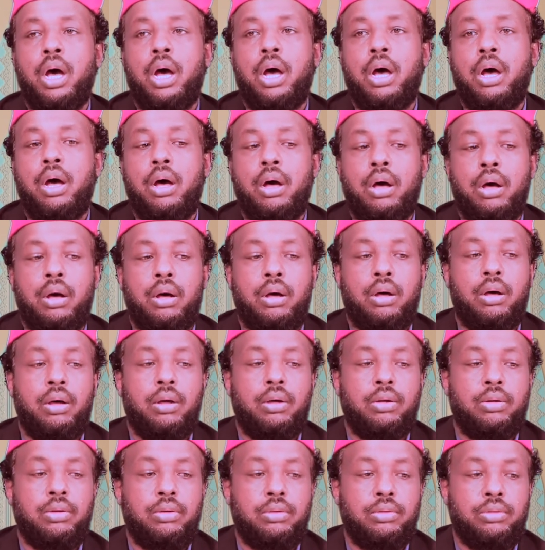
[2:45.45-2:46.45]
Uh,
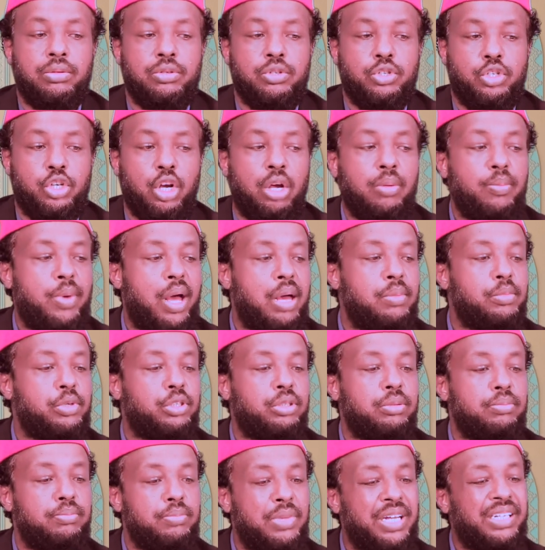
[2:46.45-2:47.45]
Sheikh
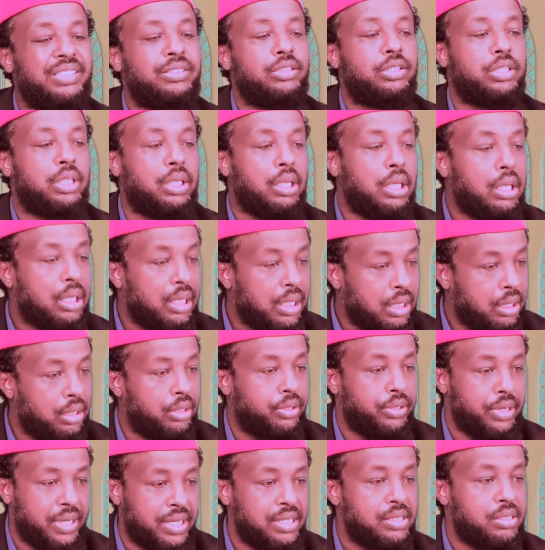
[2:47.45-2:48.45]
Mohammed, mental
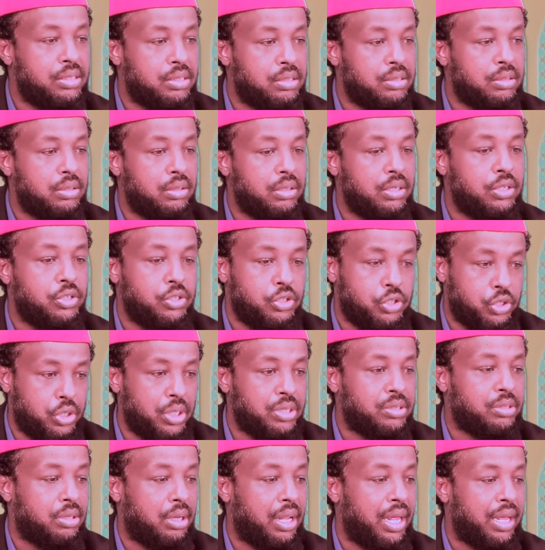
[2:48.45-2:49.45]
illness is
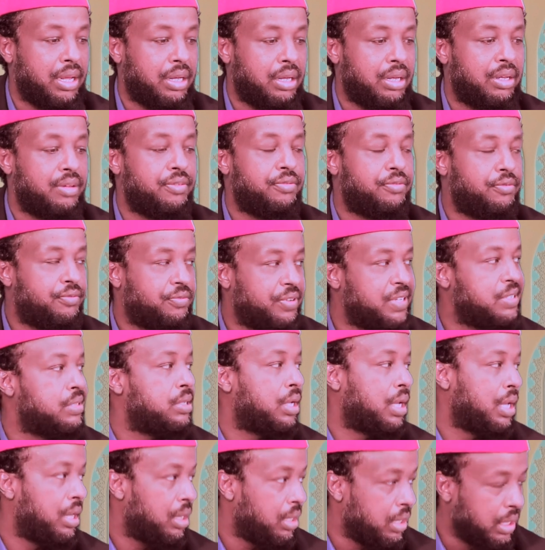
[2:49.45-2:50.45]
just like a
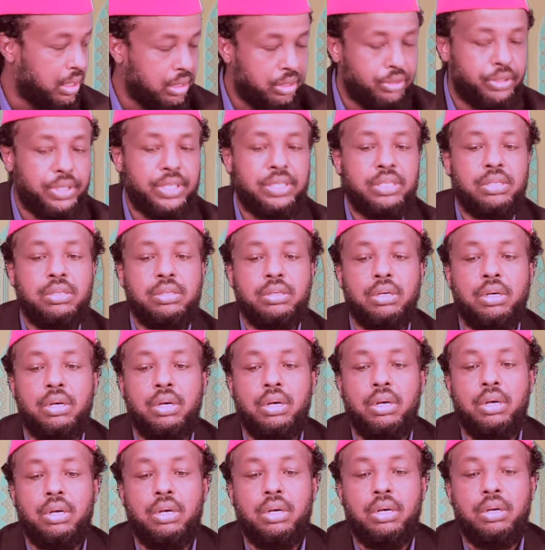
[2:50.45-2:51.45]
physical illness.
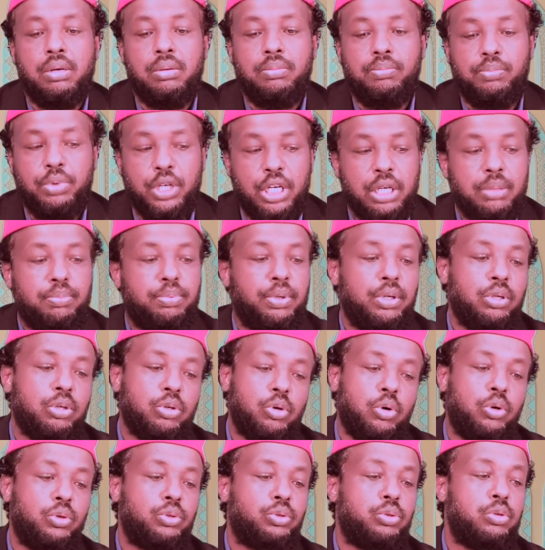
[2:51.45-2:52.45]

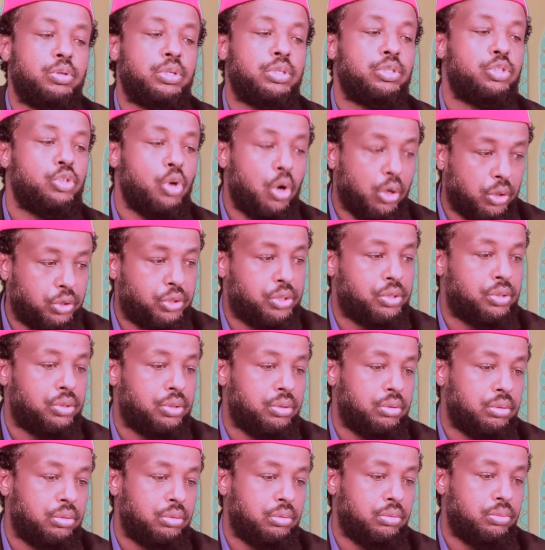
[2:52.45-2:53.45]
People go to the
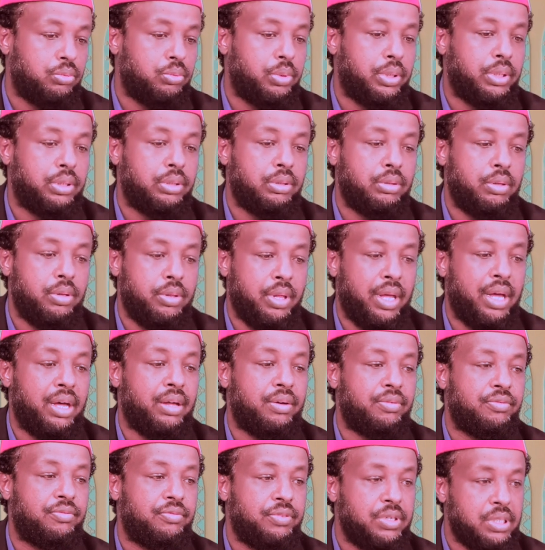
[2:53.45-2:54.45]
doctor when they
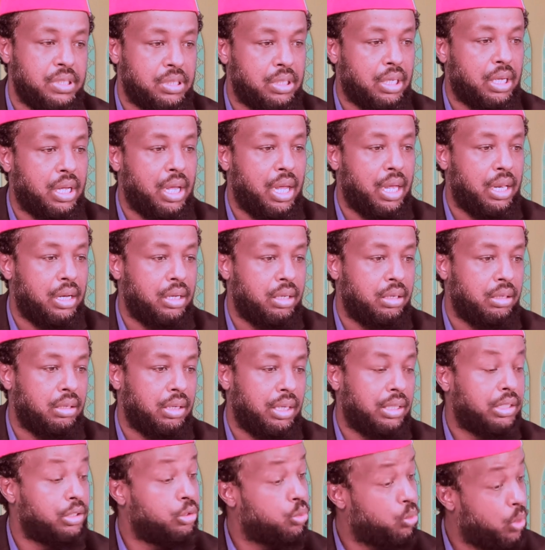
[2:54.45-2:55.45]
are
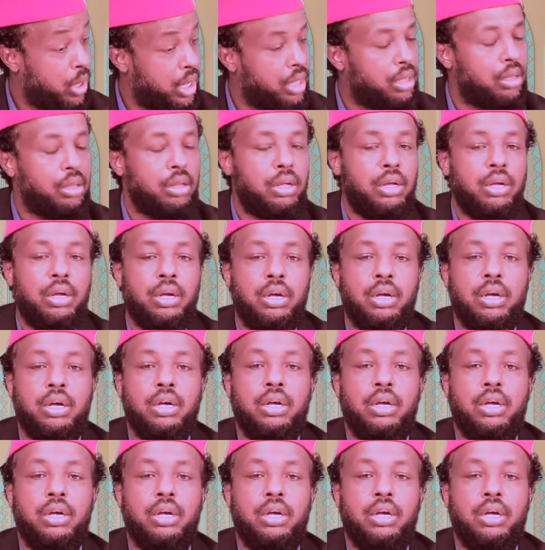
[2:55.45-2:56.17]
physically unwell.